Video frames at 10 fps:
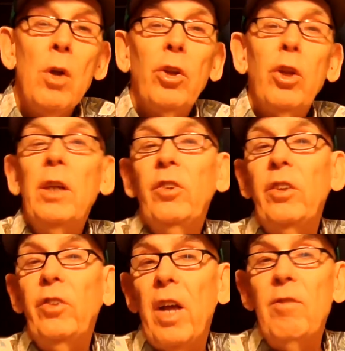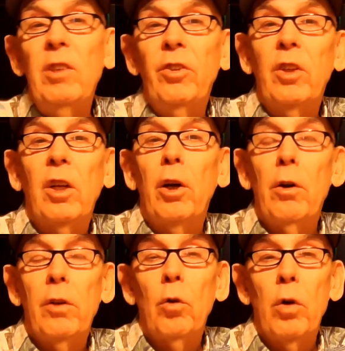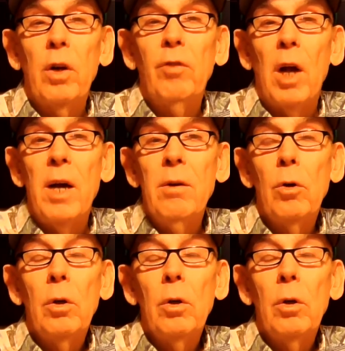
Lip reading: know how it says the heavens declare the glory of God?